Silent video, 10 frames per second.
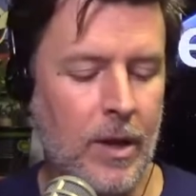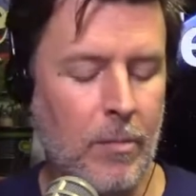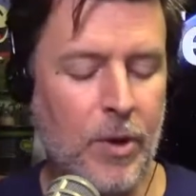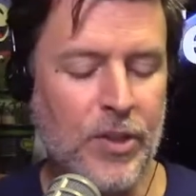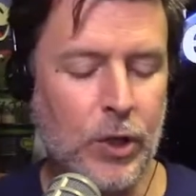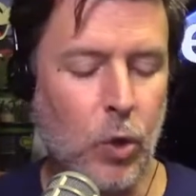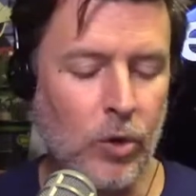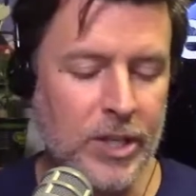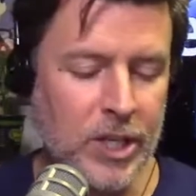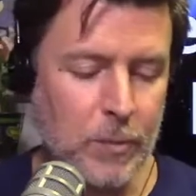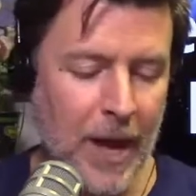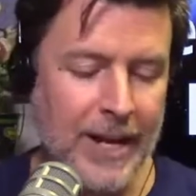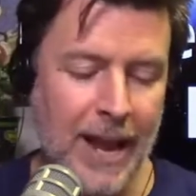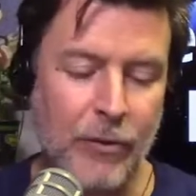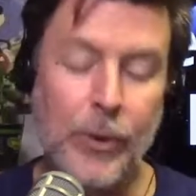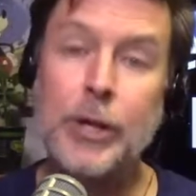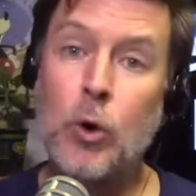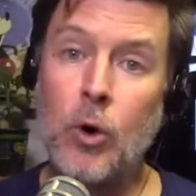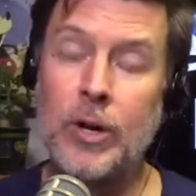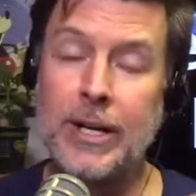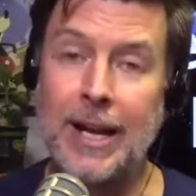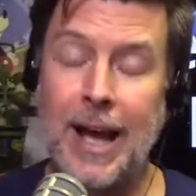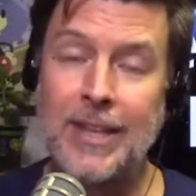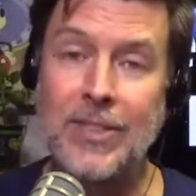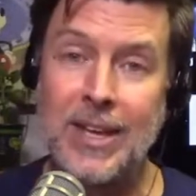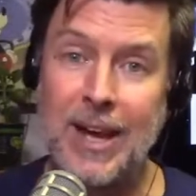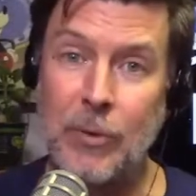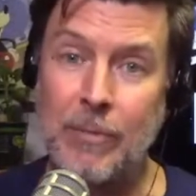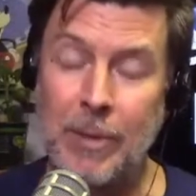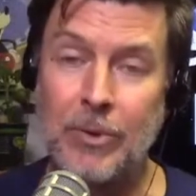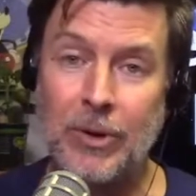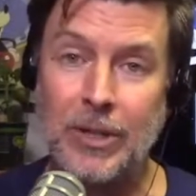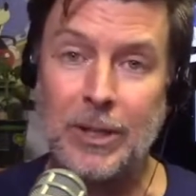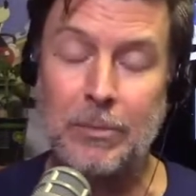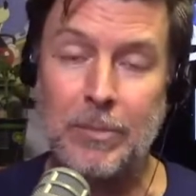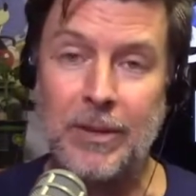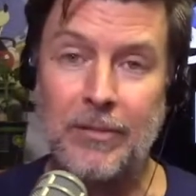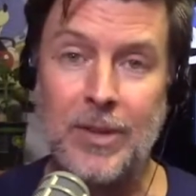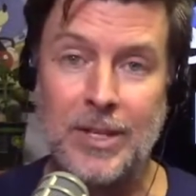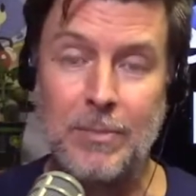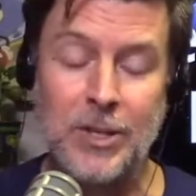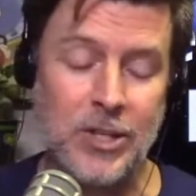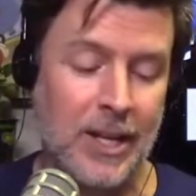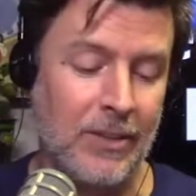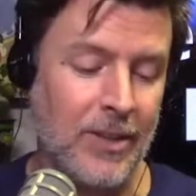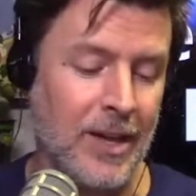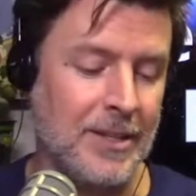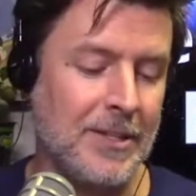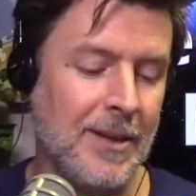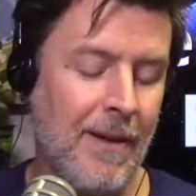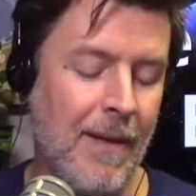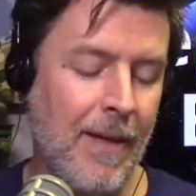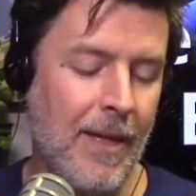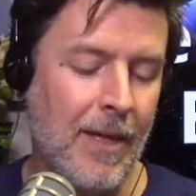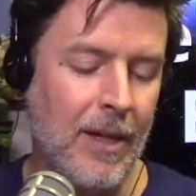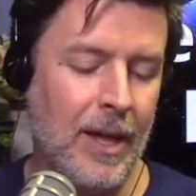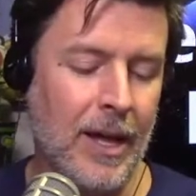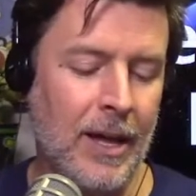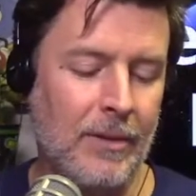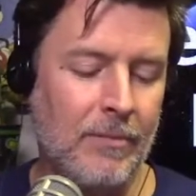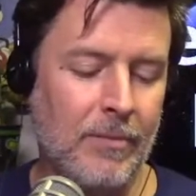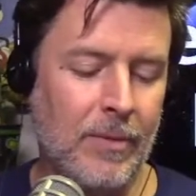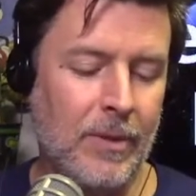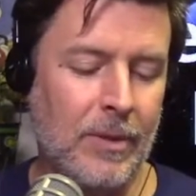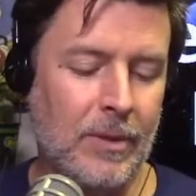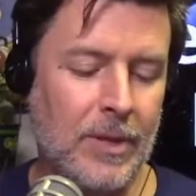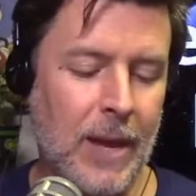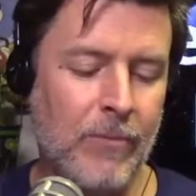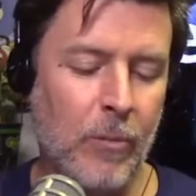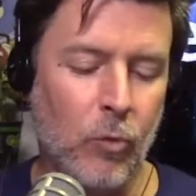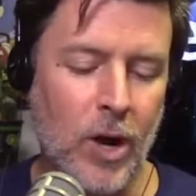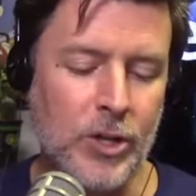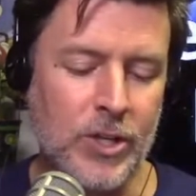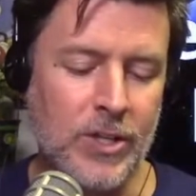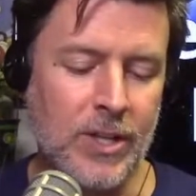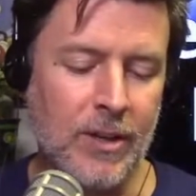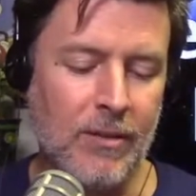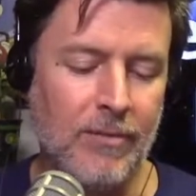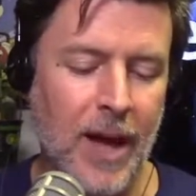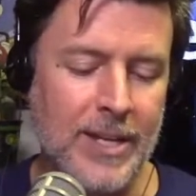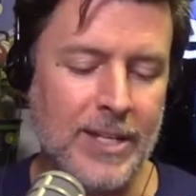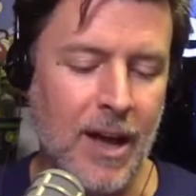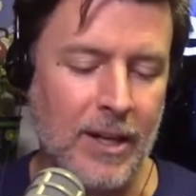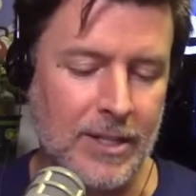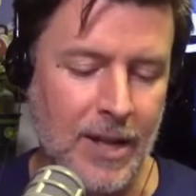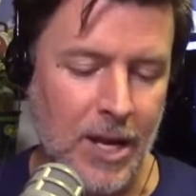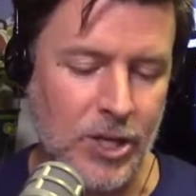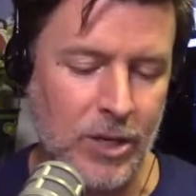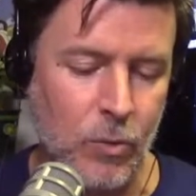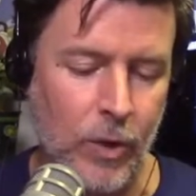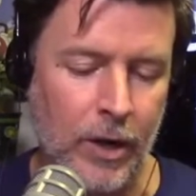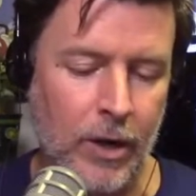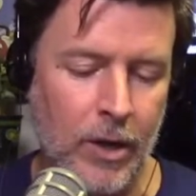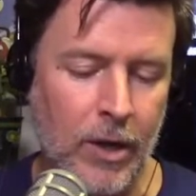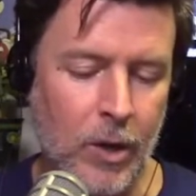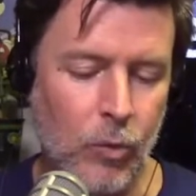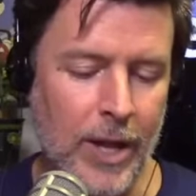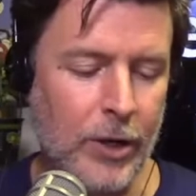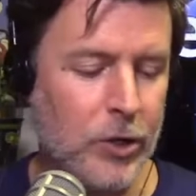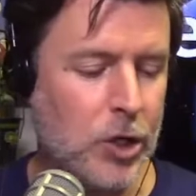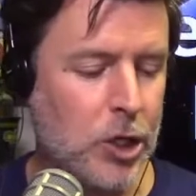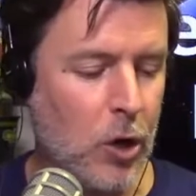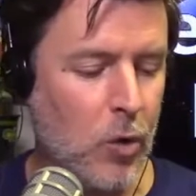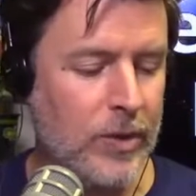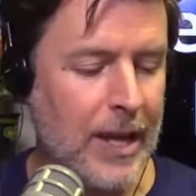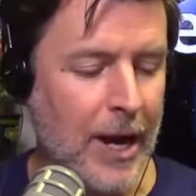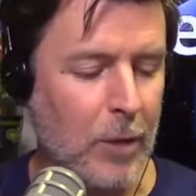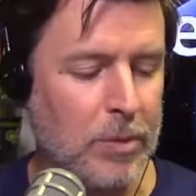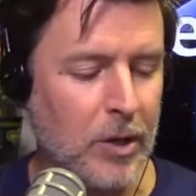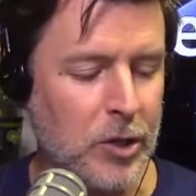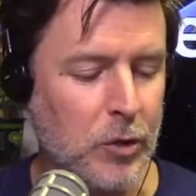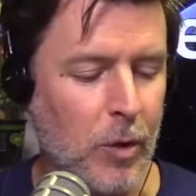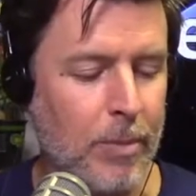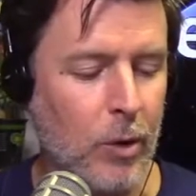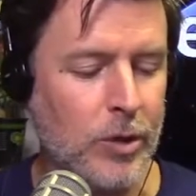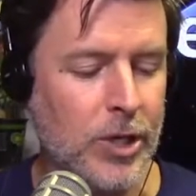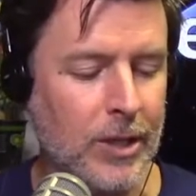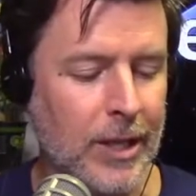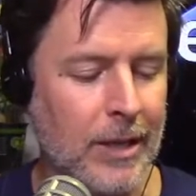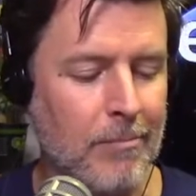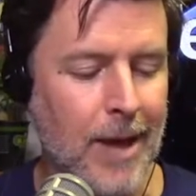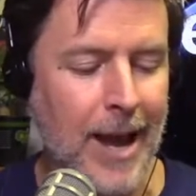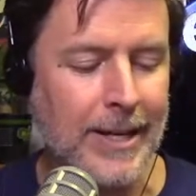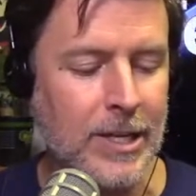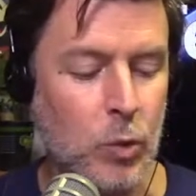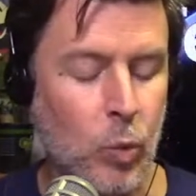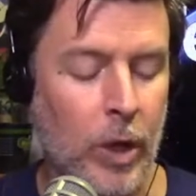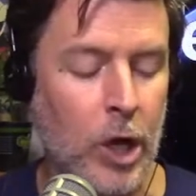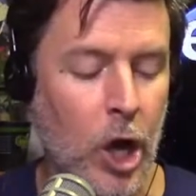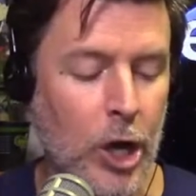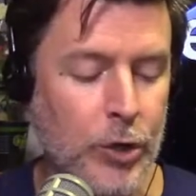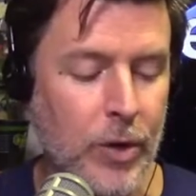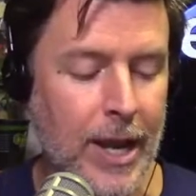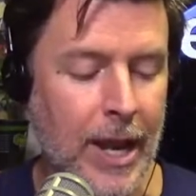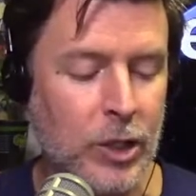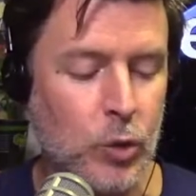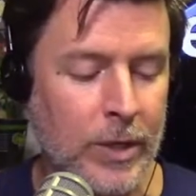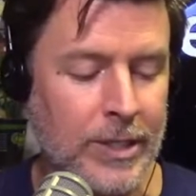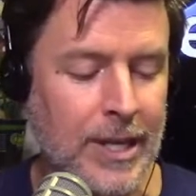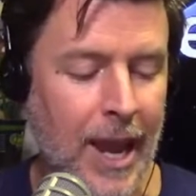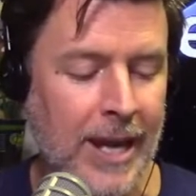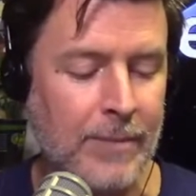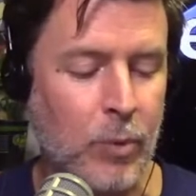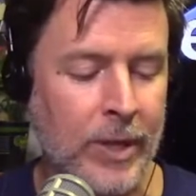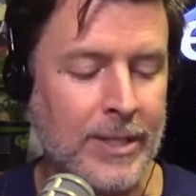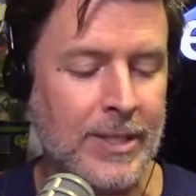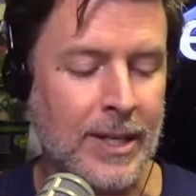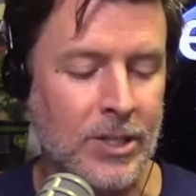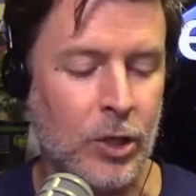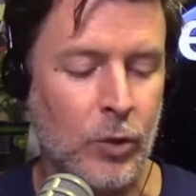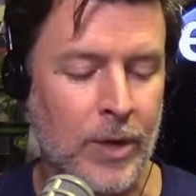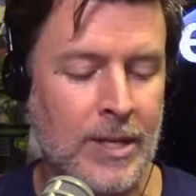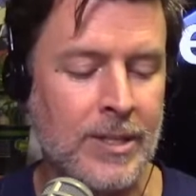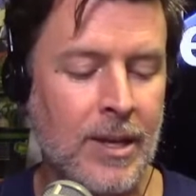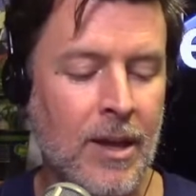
But the coldest spot ever recorded, I think I remember a little bit of this, mentioning this, came from Russia's Vostok station, where records show the air plunged to a bone-chilling minus 128.6 degrees